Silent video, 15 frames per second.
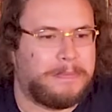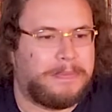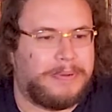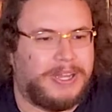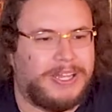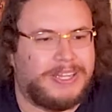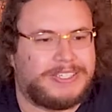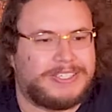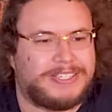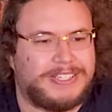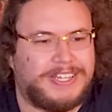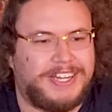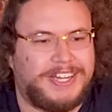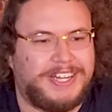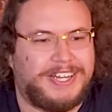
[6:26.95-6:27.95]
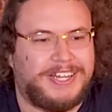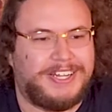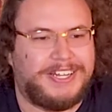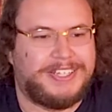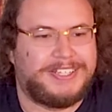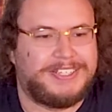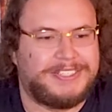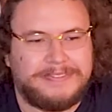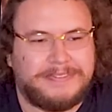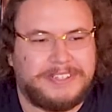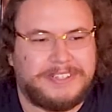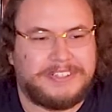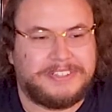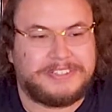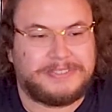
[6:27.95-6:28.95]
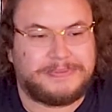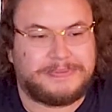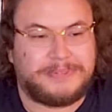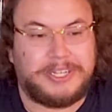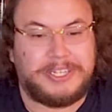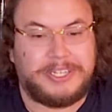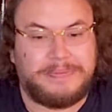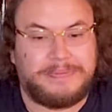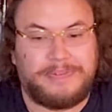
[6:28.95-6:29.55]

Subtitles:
But, there's a really